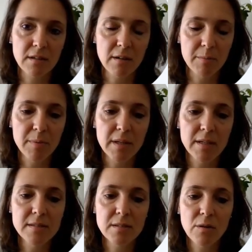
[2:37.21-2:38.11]
are
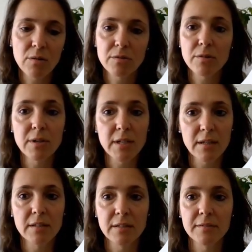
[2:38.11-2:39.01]
based on
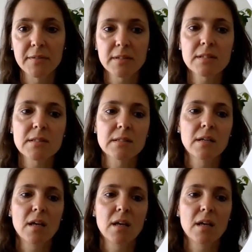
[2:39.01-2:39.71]
real events,